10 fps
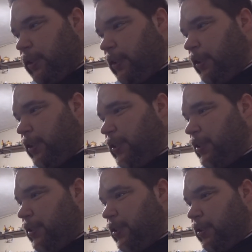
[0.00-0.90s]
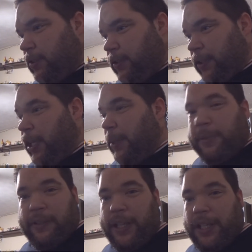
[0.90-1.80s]
and the
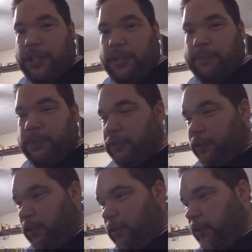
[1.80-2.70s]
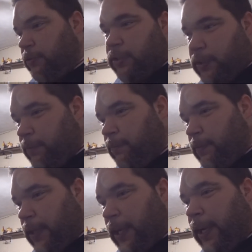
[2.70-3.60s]
game crashed, so I closed the
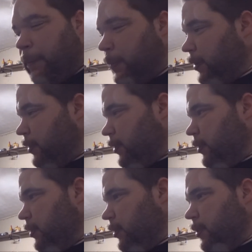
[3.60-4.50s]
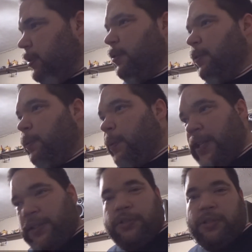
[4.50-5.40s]
app,
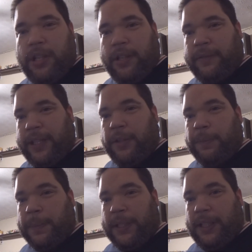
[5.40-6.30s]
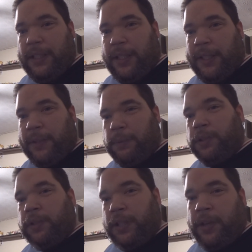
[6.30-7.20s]
went to try and reopen it, and it
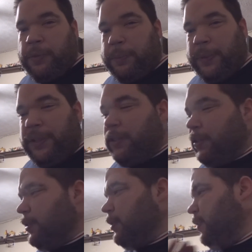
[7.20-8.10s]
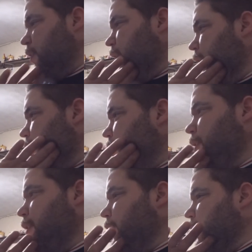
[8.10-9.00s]
wouldn't open.
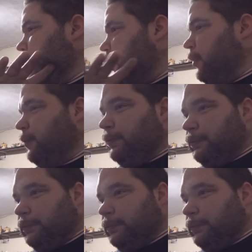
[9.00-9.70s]
So,